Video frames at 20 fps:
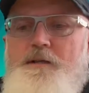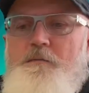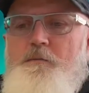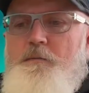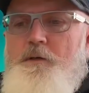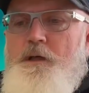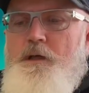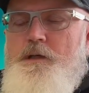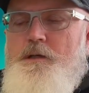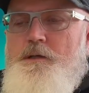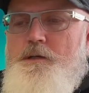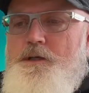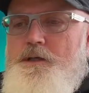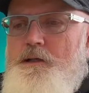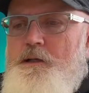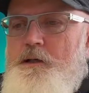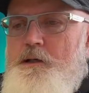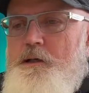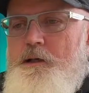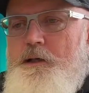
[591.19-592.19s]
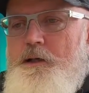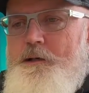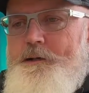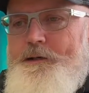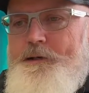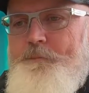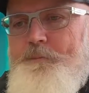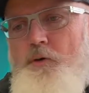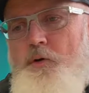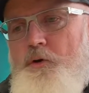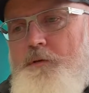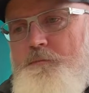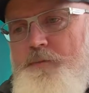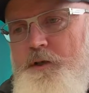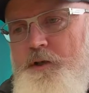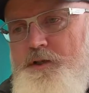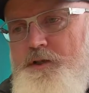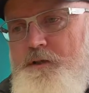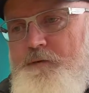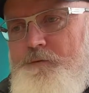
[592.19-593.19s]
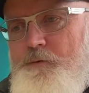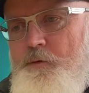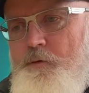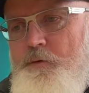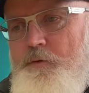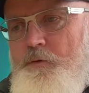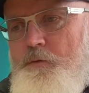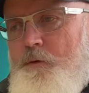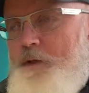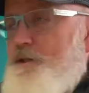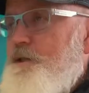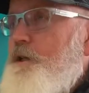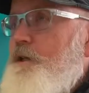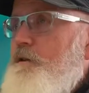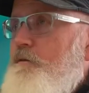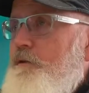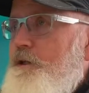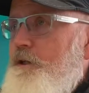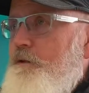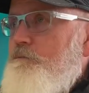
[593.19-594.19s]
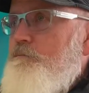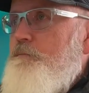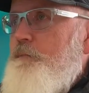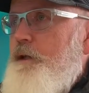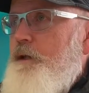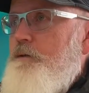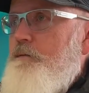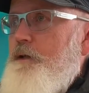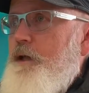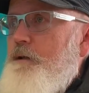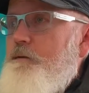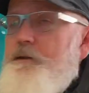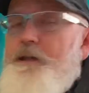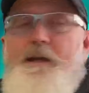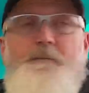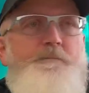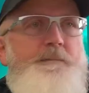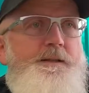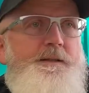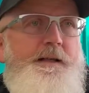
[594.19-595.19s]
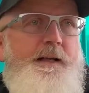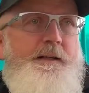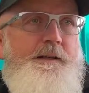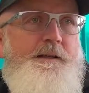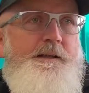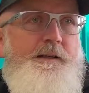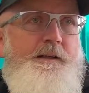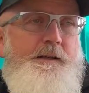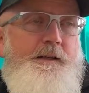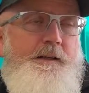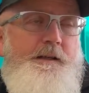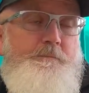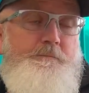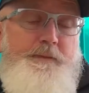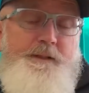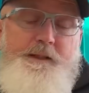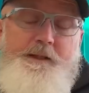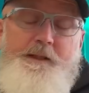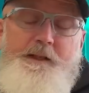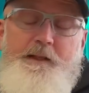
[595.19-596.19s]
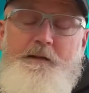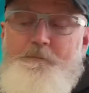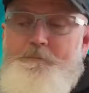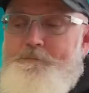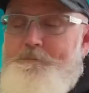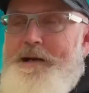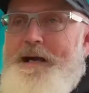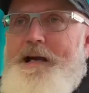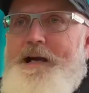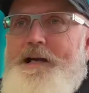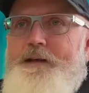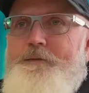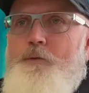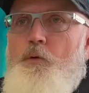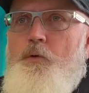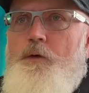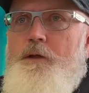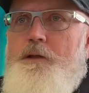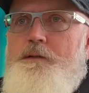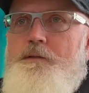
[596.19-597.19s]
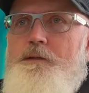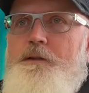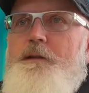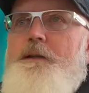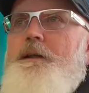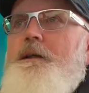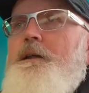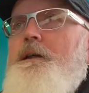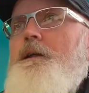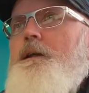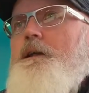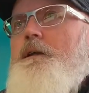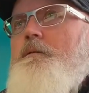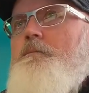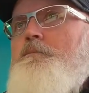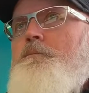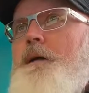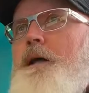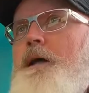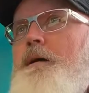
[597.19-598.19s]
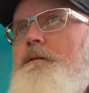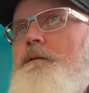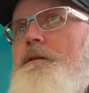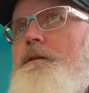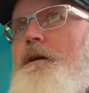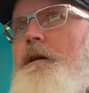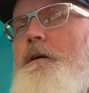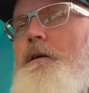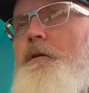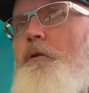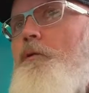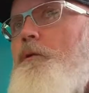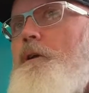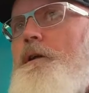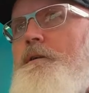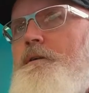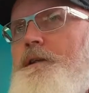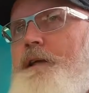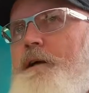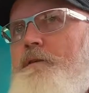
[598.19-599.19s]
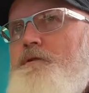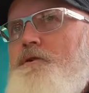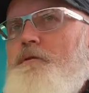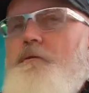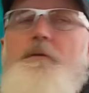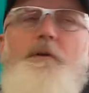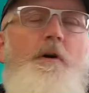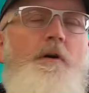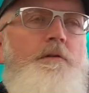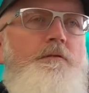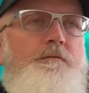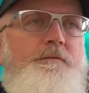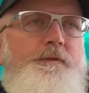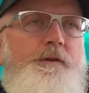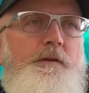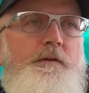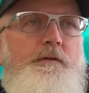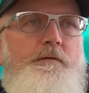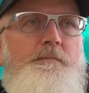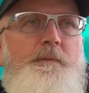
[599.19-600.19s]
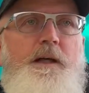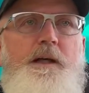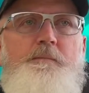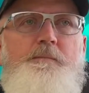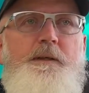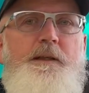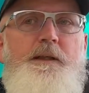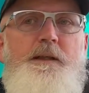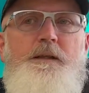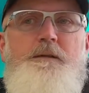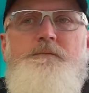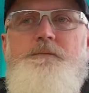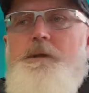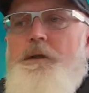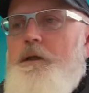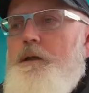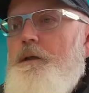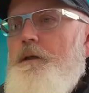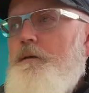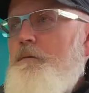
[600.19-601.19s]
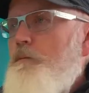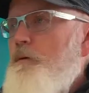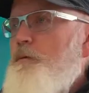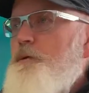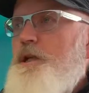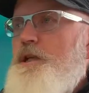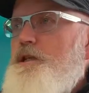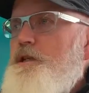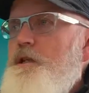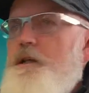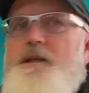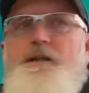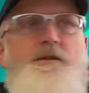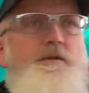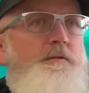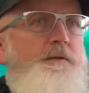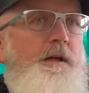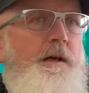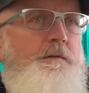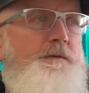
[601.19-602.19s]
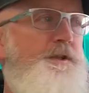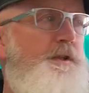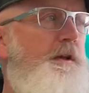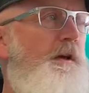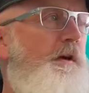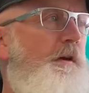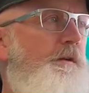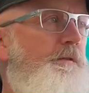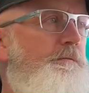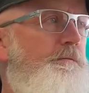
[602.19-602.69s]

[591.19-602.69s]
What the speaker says: it was an important project for Waitakere and that particular part of Auckland. But an Auckland Council long view might be, well, yes it is, or no it's not.